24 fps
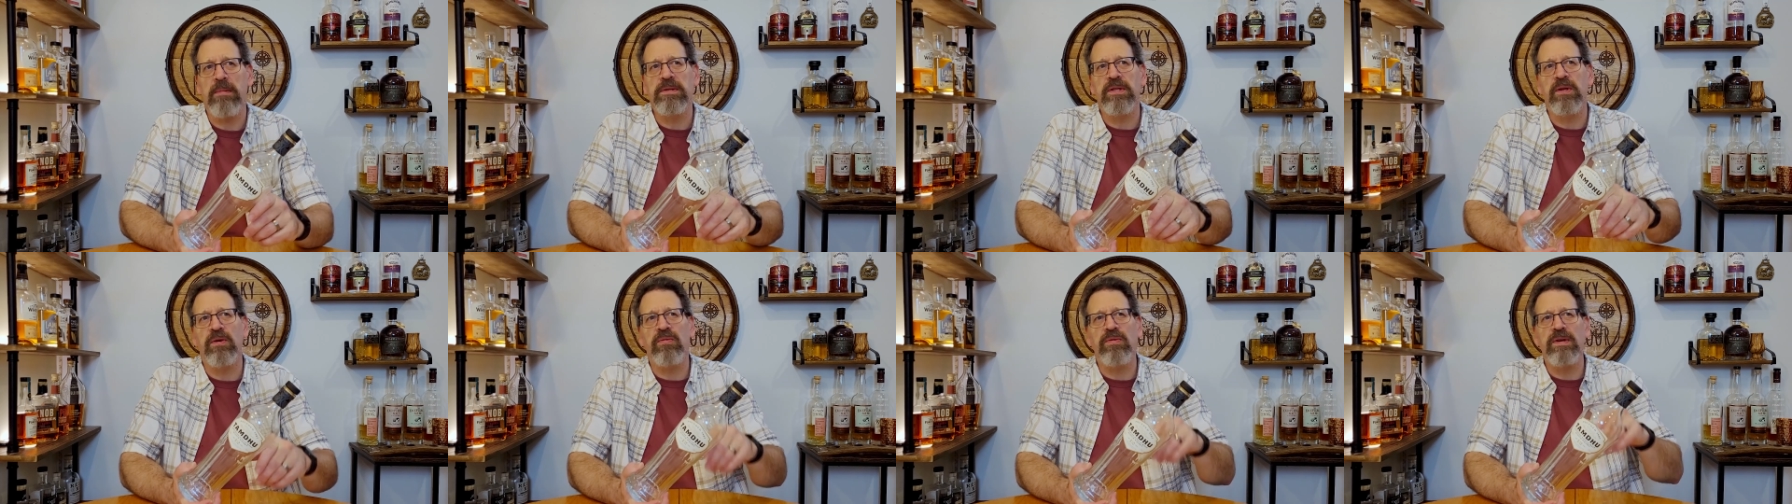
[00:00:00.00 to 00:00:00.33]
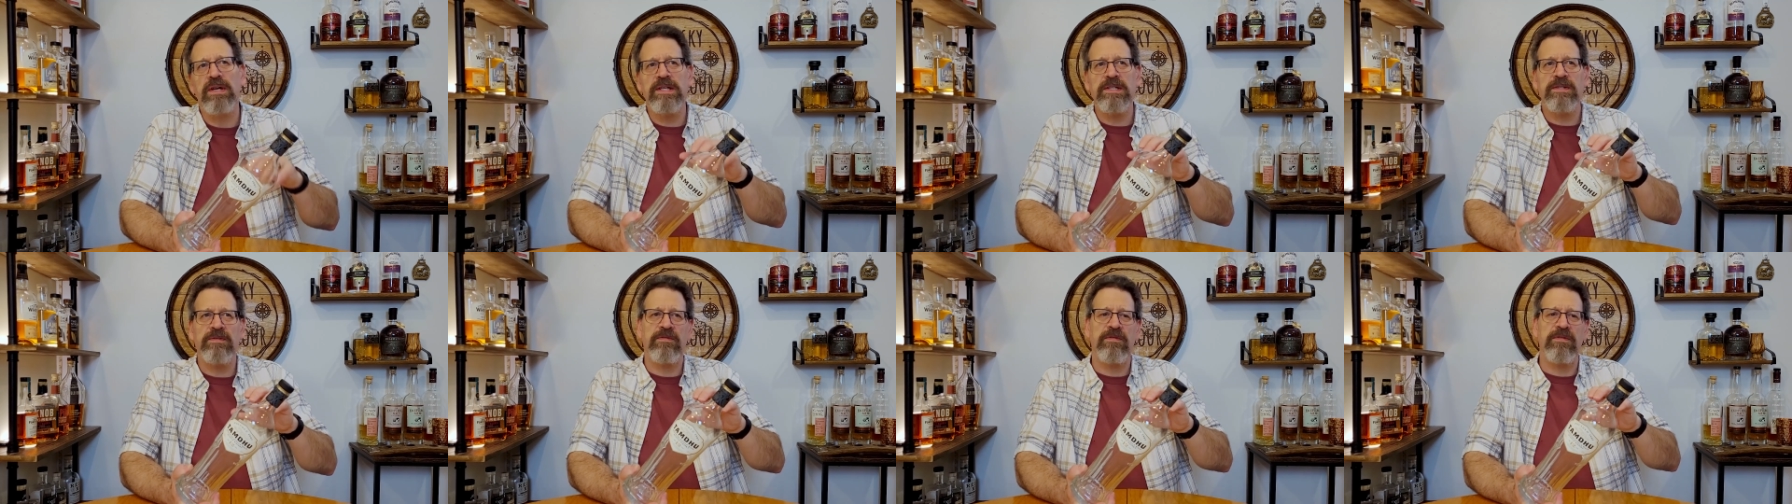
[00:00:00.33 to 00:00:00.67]
And the
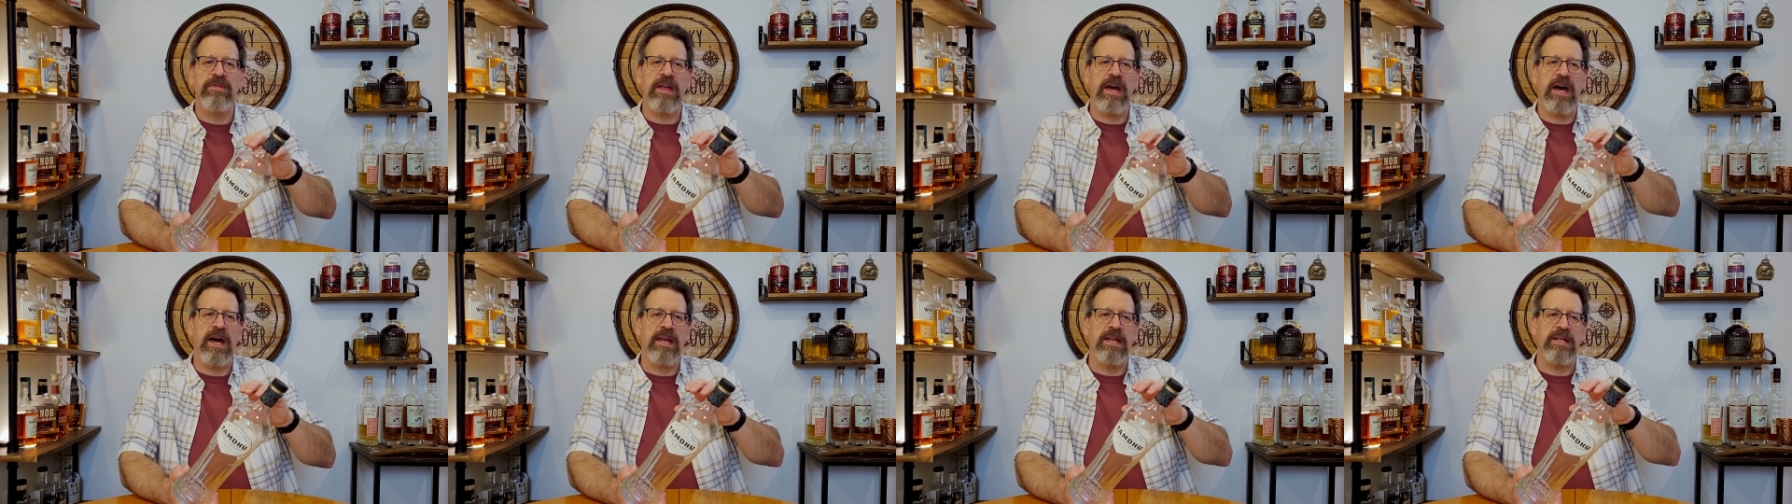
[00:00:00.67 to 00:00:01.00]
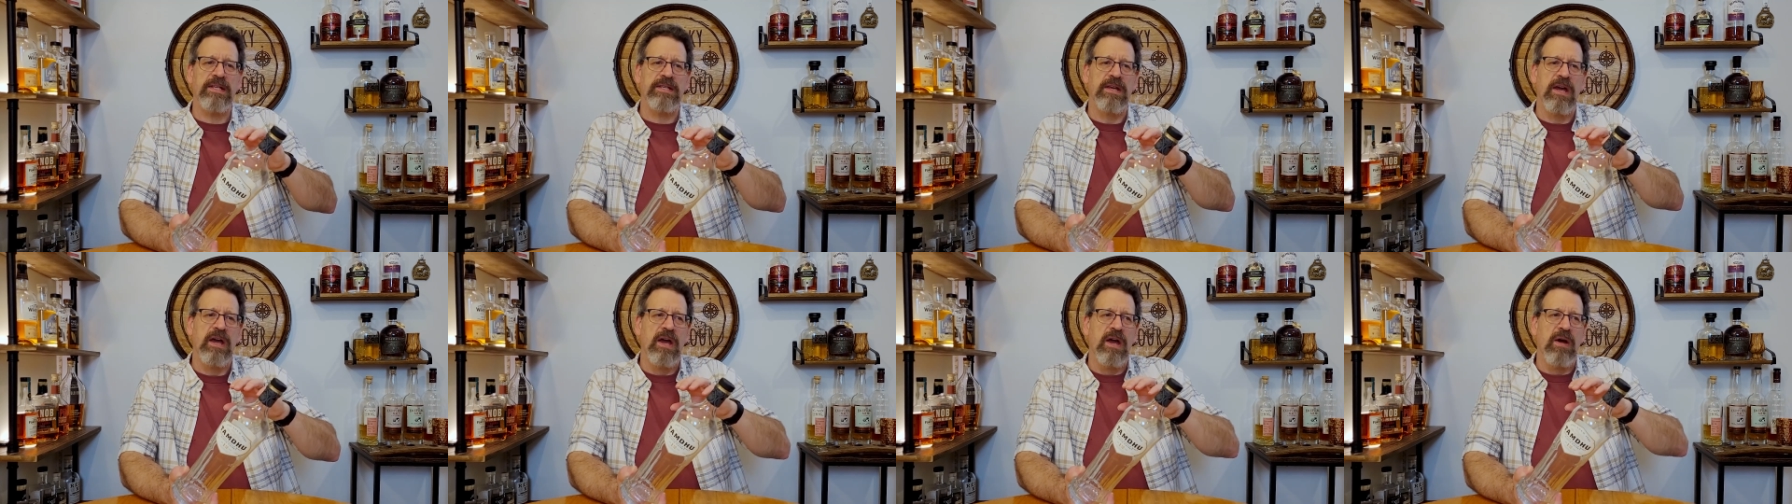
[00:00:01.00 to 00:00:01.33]
reason for that
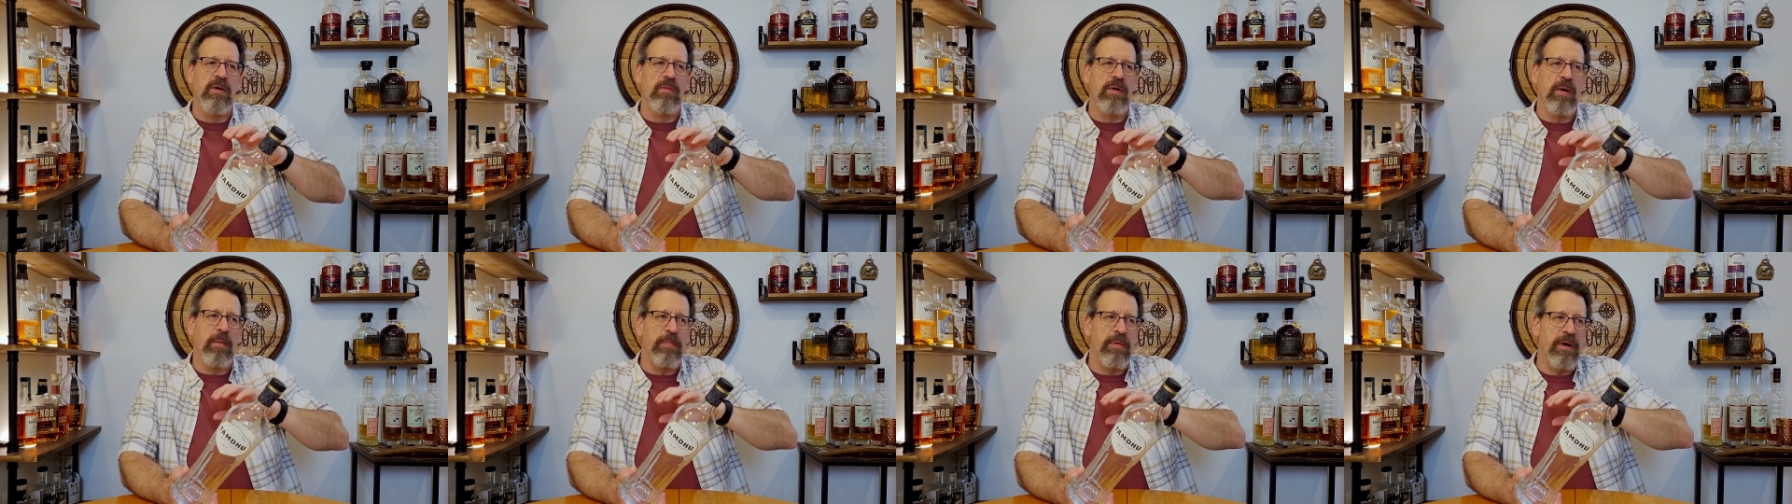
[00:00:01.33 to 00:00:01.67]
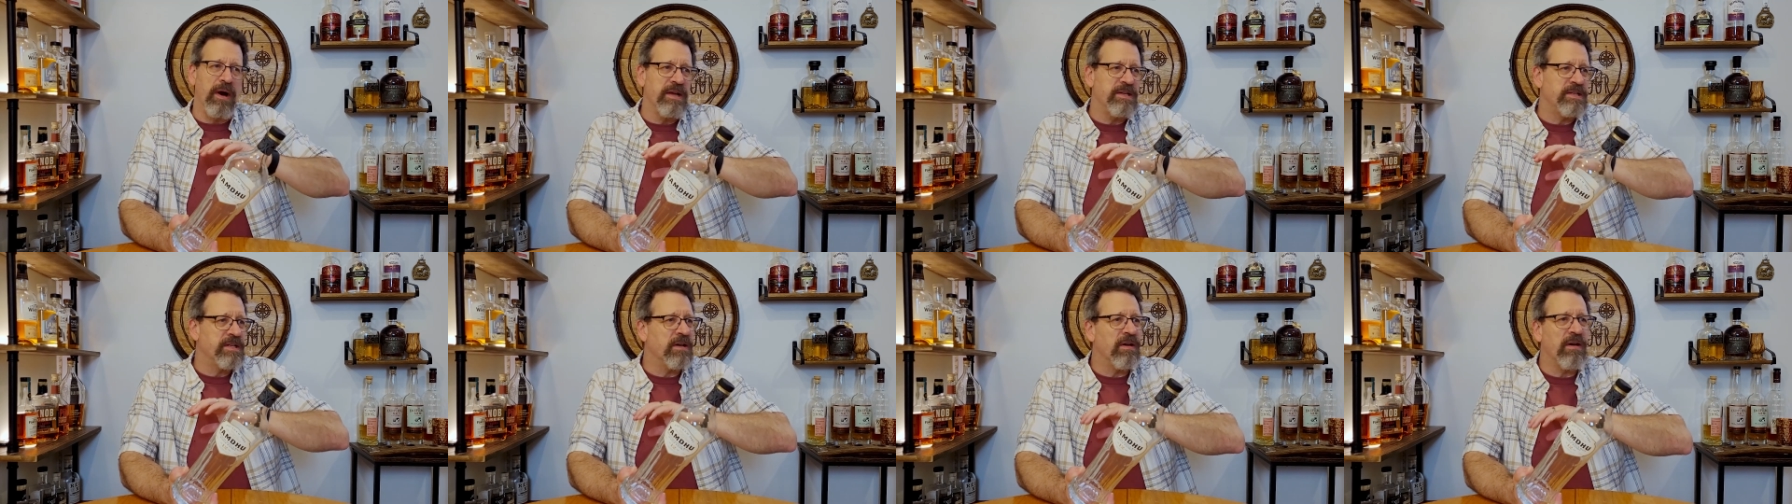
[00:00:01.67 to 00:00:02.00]
is, well,
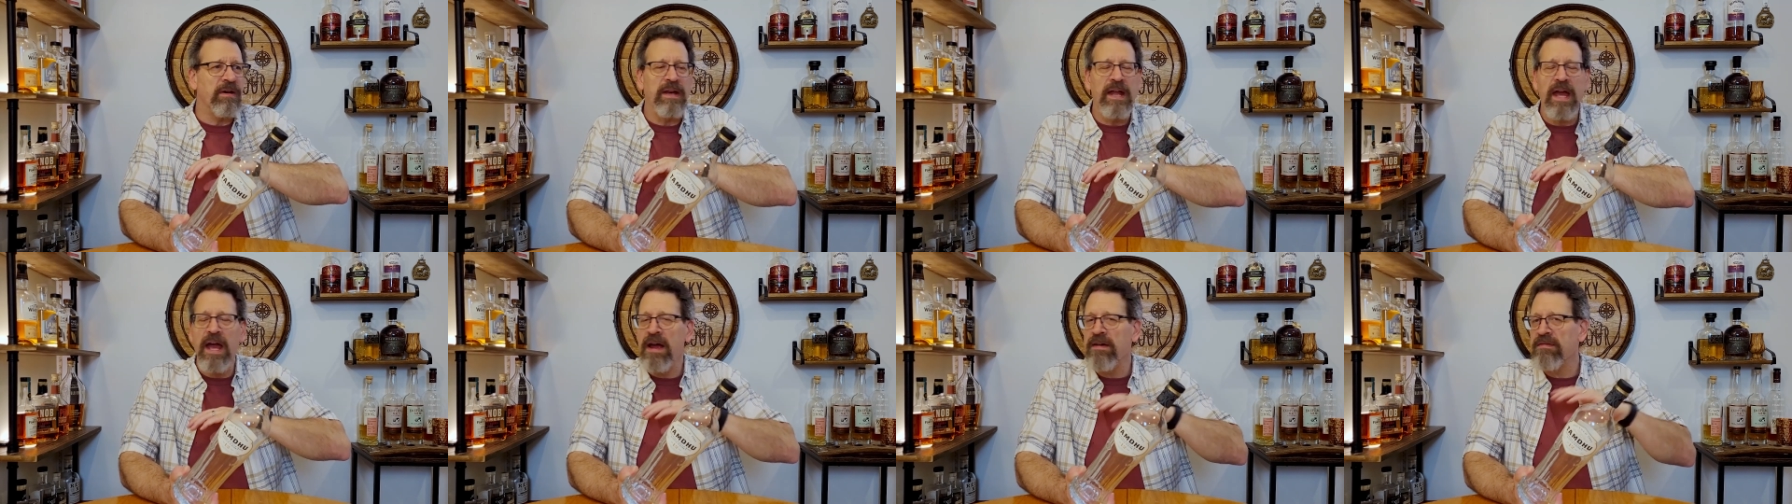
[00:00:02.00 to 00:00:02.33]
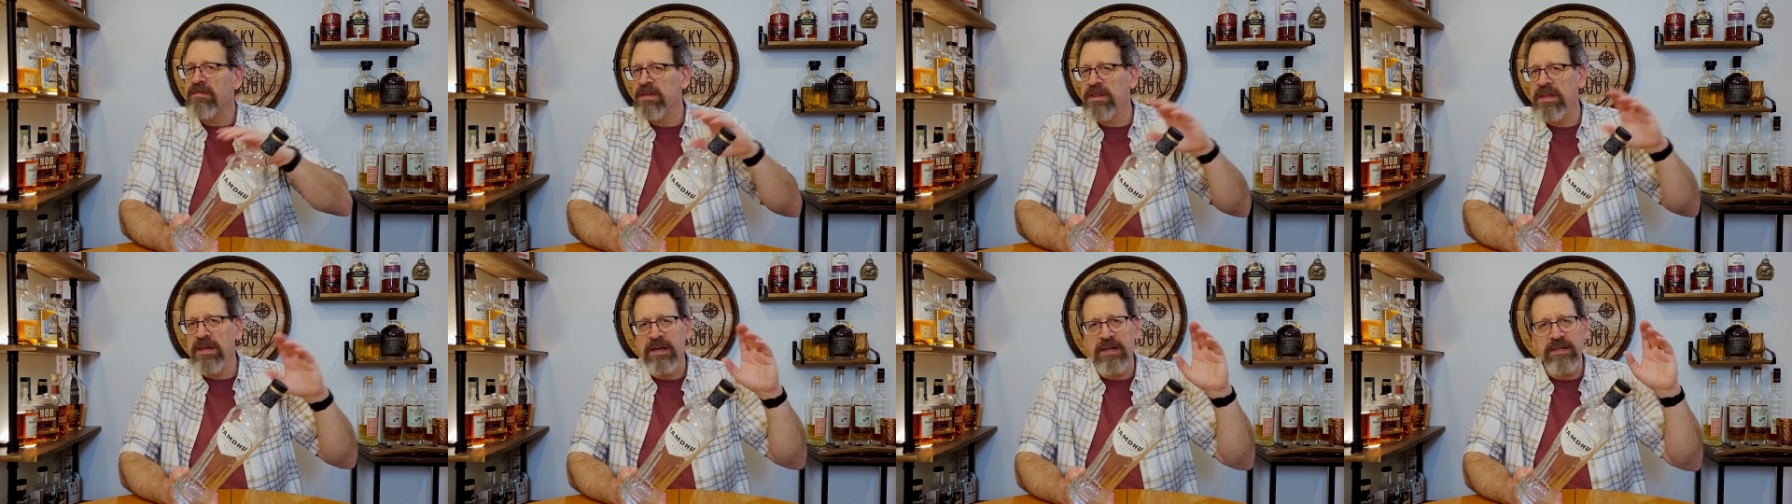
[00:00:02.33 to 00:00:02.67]
pricing on
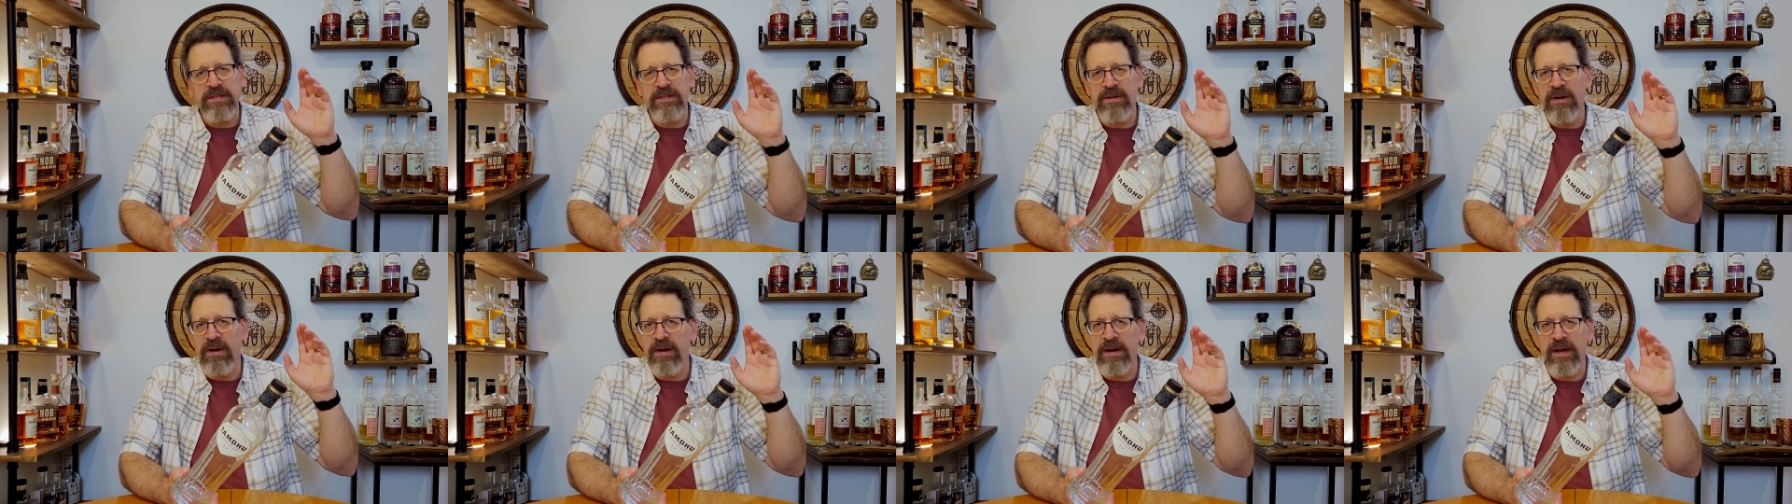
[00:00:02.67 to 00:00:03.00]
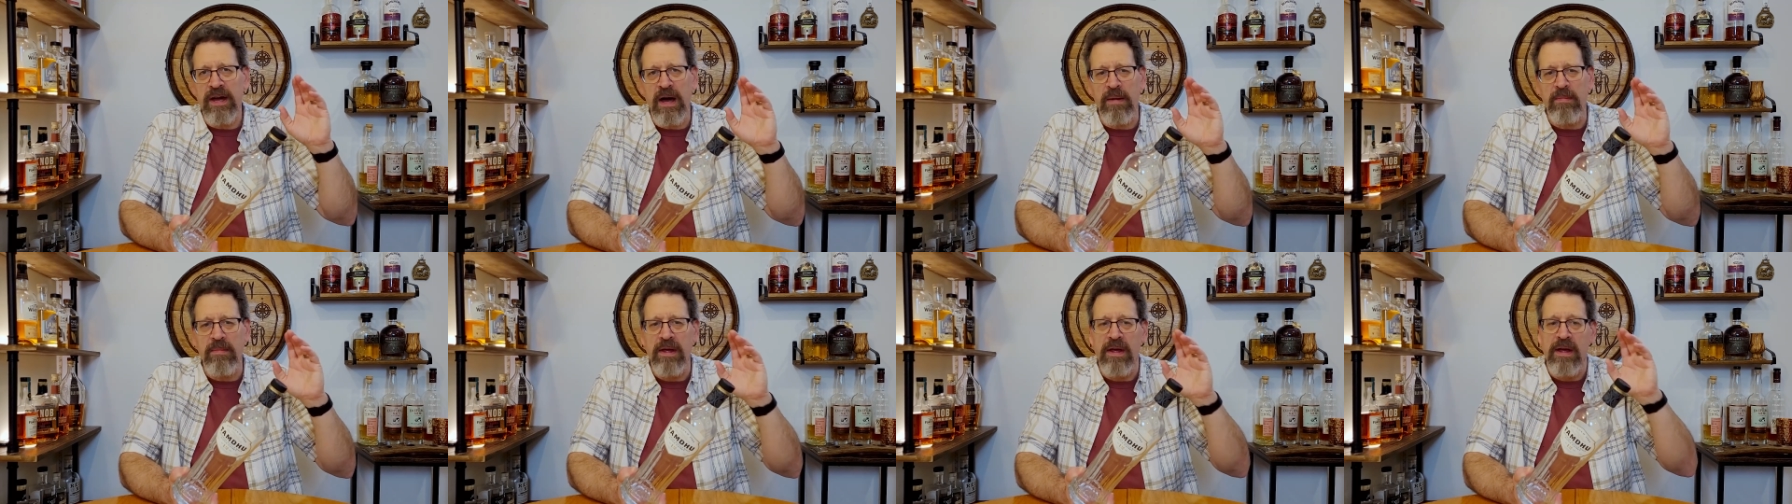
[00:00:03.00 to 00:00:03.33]
everything has gone
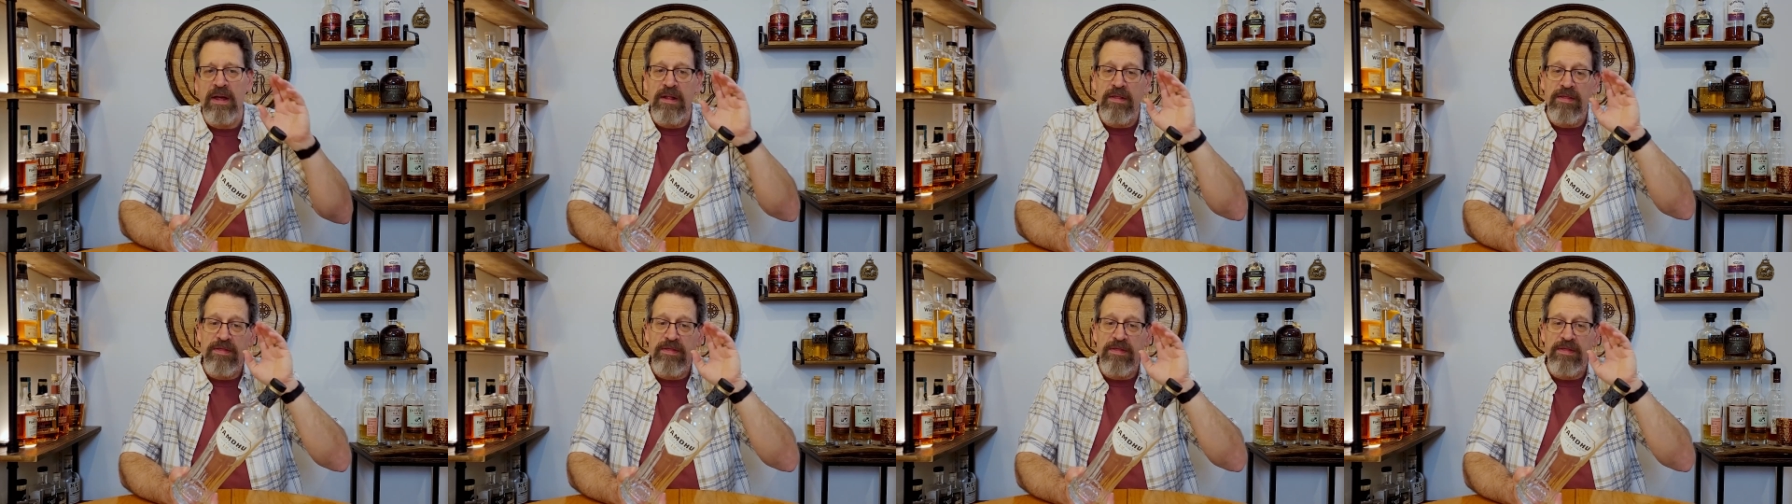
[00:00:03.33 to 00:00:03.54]
up.